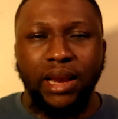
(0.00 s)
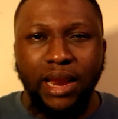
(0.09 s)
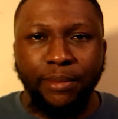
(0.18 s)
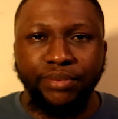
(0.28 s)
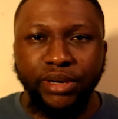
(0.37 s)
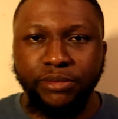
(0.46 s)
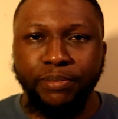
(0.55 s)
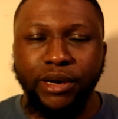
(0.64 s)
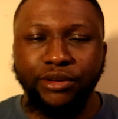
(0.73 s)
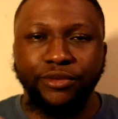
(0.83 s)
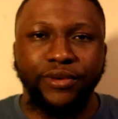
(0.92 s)
elaborate
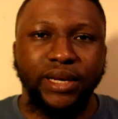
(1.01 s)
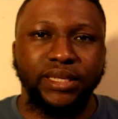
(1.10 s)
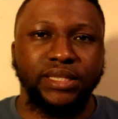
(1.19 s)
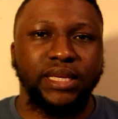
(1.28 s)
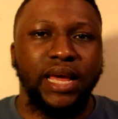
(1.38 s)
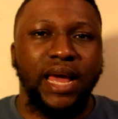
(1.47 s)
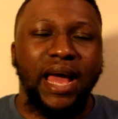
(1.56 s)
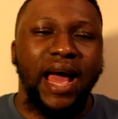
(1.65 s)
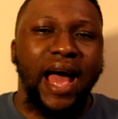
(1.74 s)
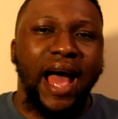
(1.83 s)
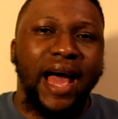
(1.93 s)
maneuvers
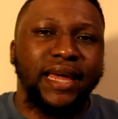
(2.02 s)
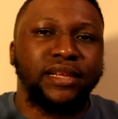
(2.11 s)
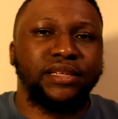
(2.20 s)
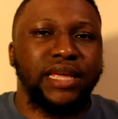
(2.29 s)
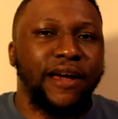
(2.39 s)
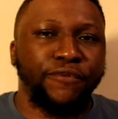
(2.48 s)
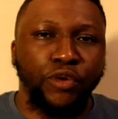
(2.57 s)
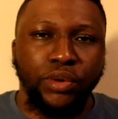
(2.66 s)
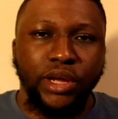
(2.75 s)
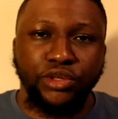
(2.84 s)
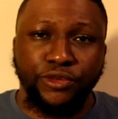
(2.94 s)
and you have no
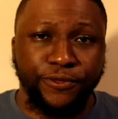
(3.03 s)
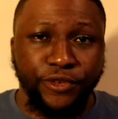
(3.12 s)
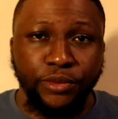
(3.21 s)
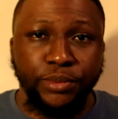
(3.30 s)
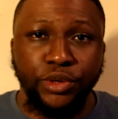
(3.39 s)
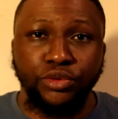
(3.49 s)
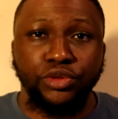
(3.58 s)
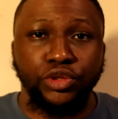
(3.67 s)
one else to film you,